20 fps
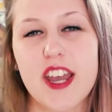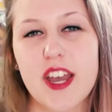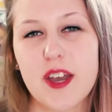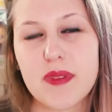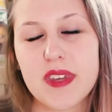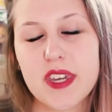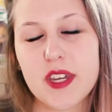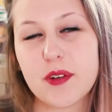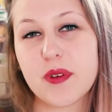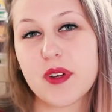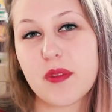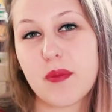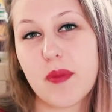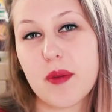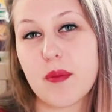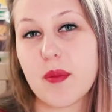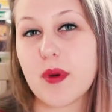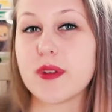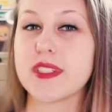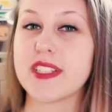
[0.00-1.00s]
I'm here with my
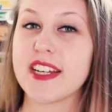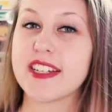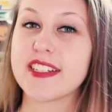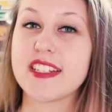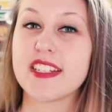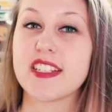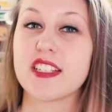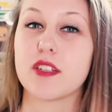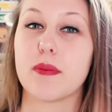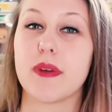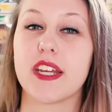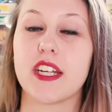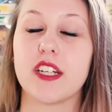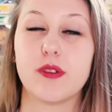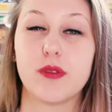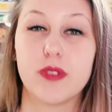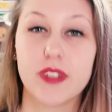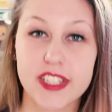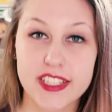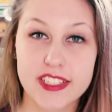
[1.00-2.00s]
most anticipated
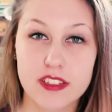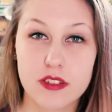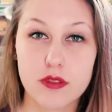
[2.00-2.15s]
reads